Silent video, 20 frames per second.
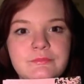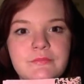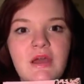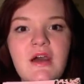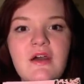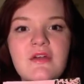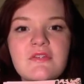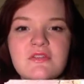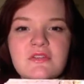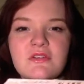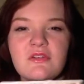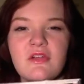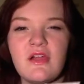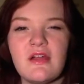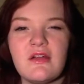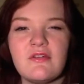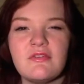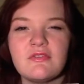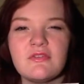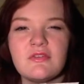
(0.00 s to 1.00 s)
arts and
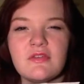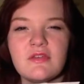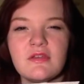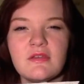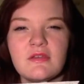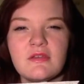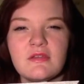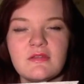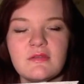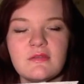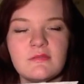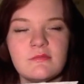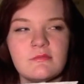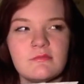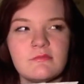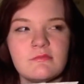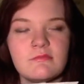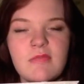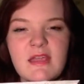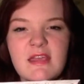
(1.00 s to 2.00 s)
craft
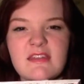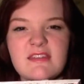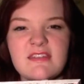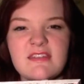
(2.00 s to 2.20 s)
mega